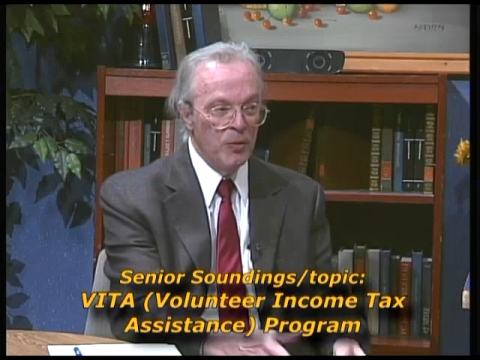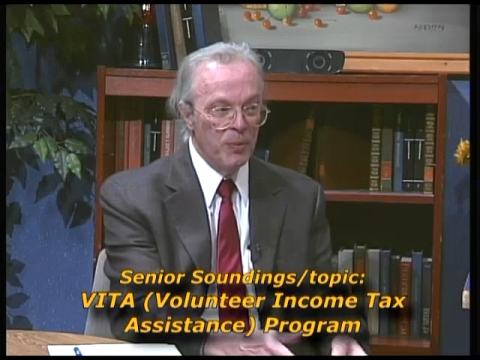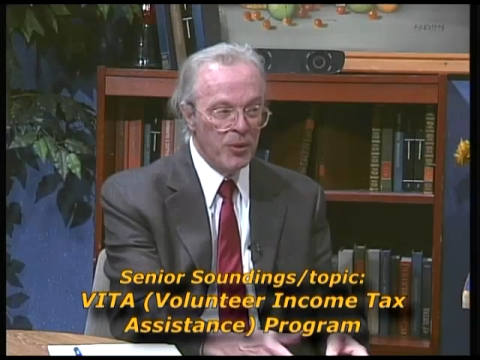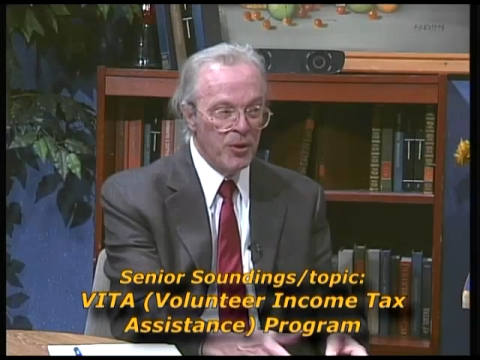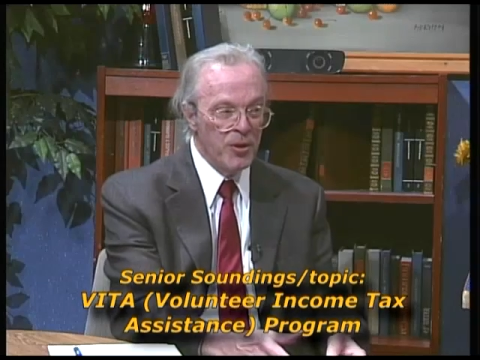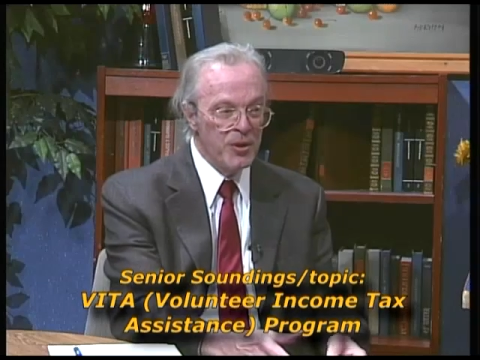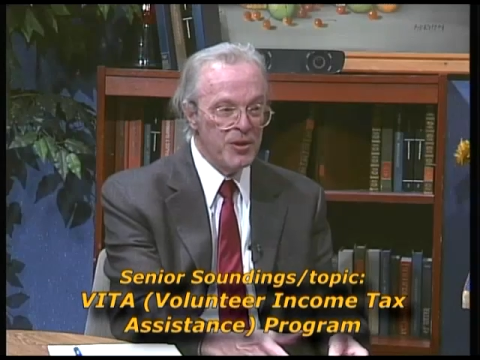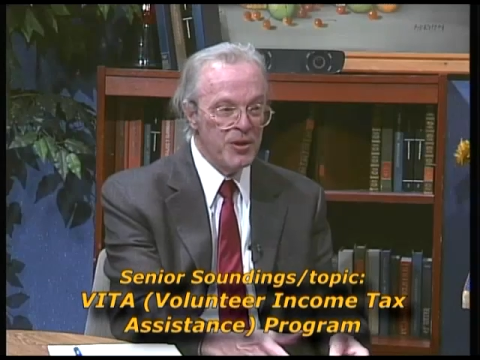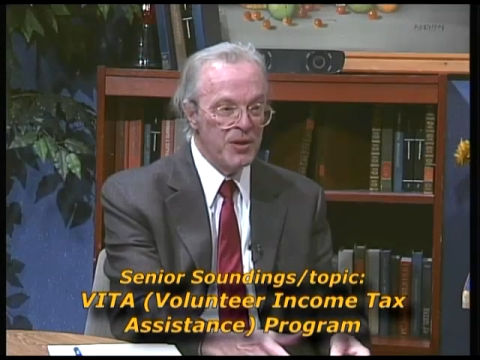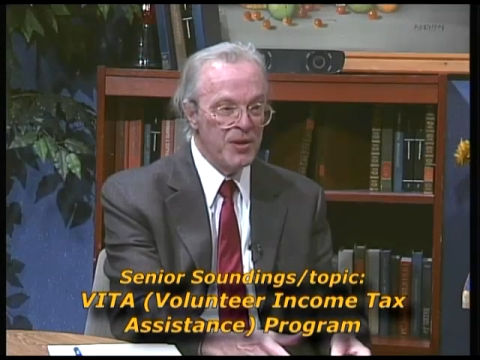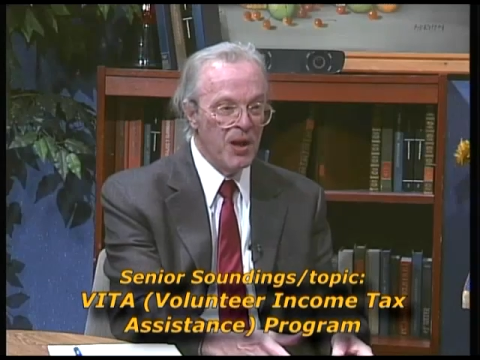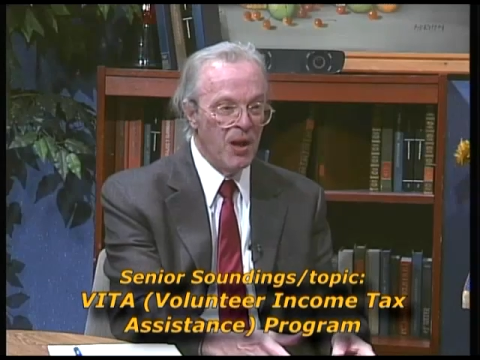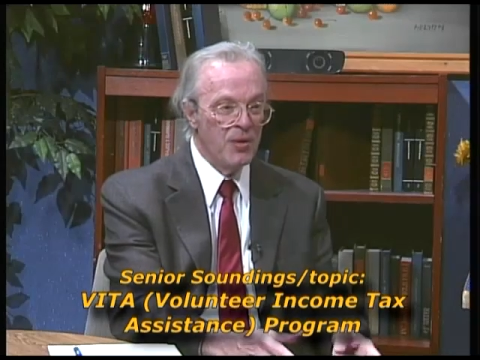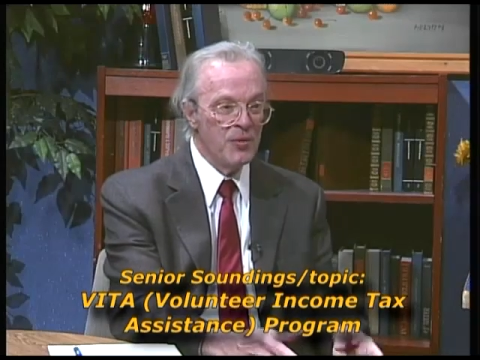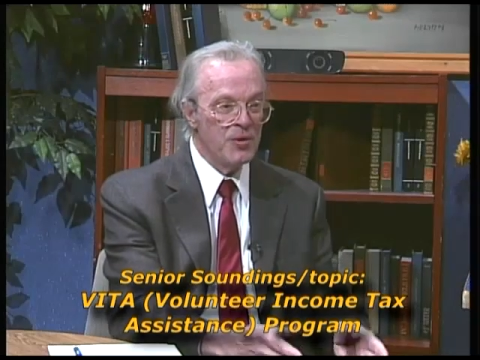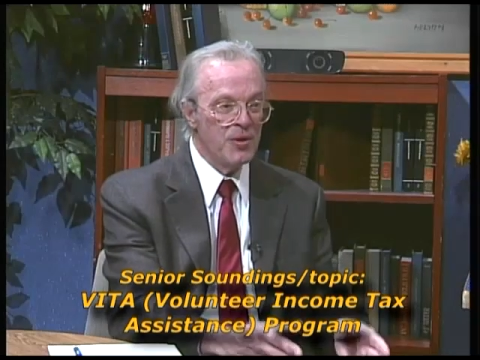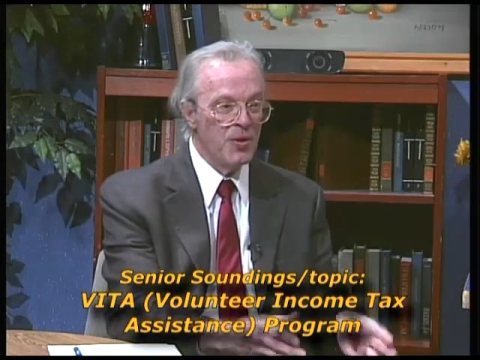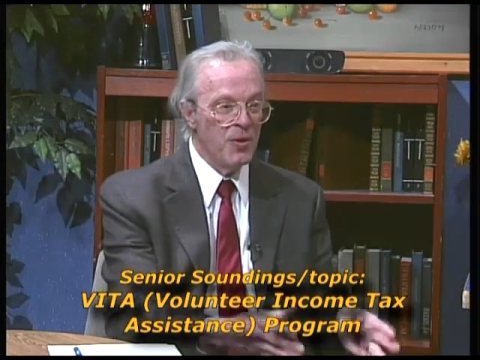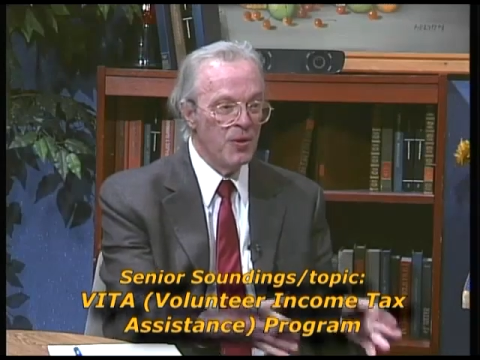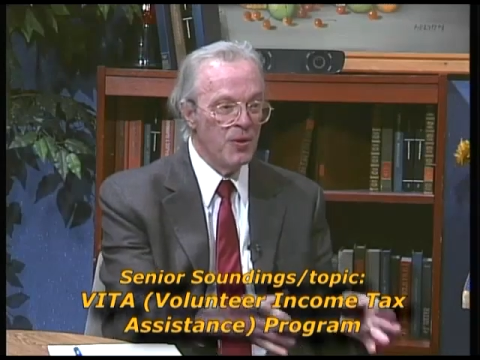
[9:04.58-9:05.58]
person
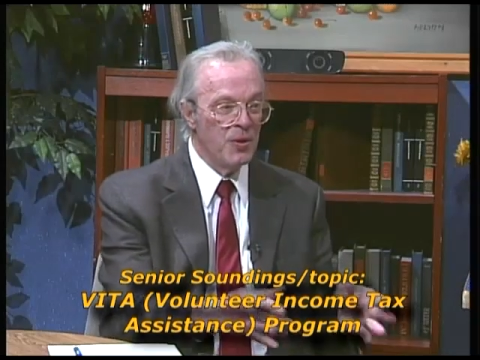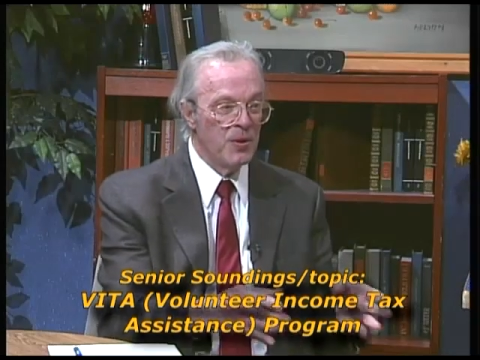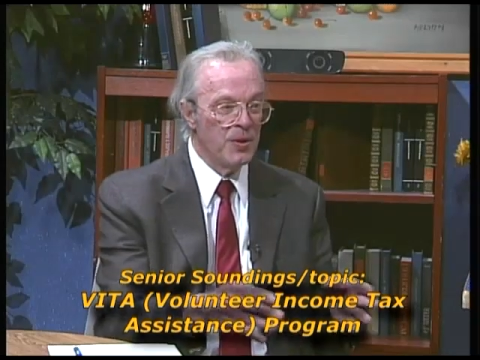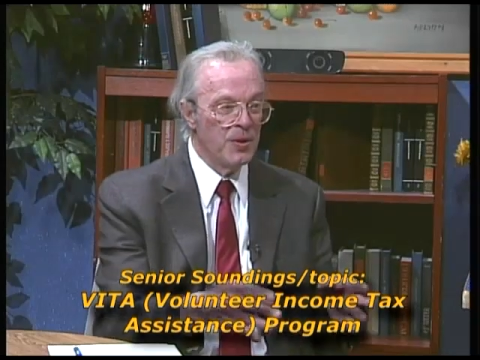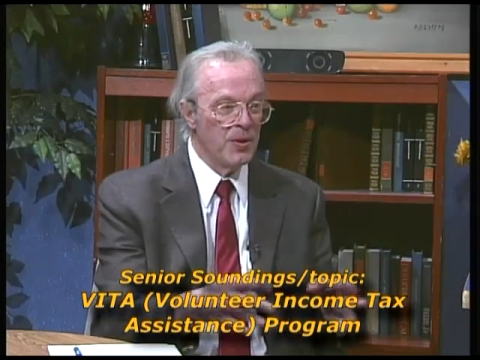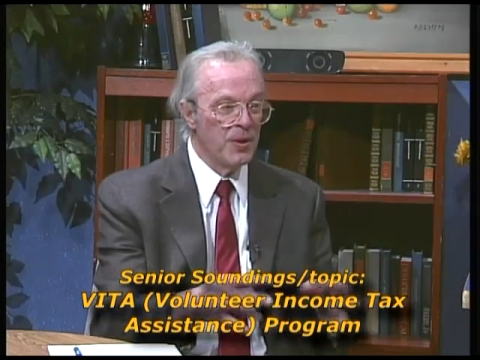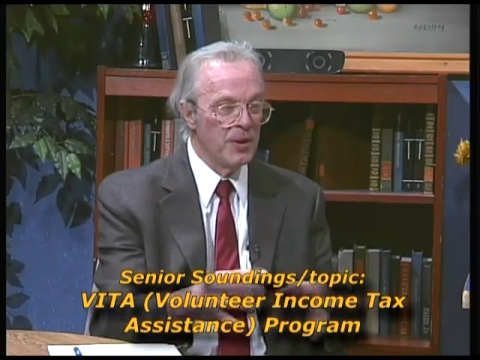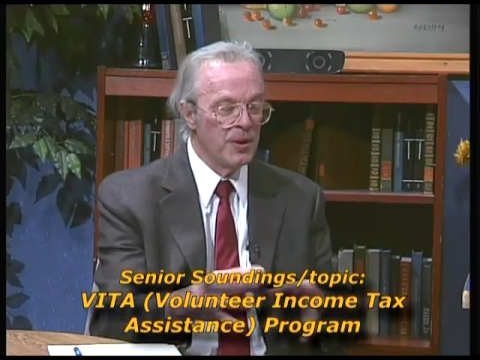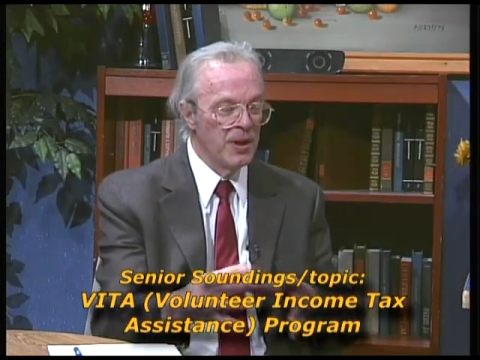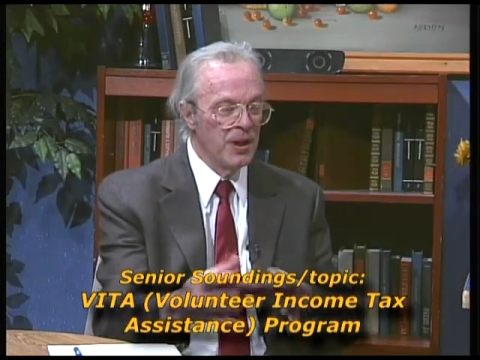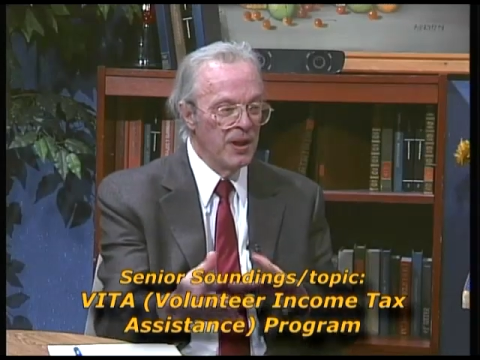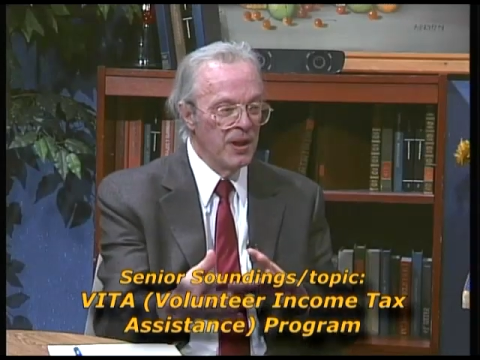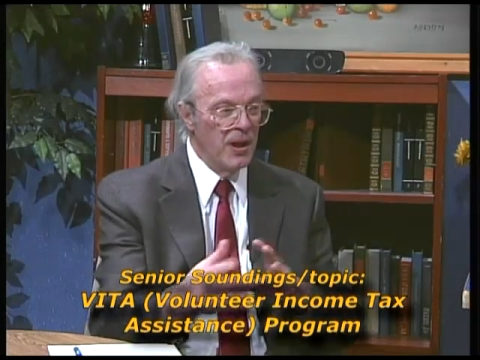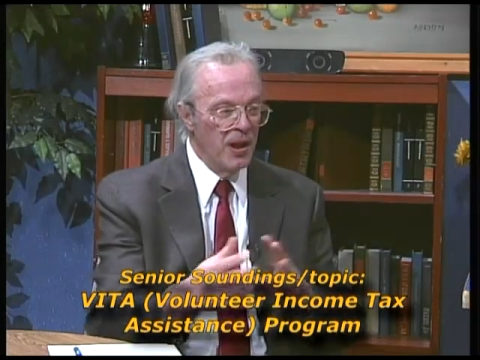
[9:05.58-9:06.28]
household, or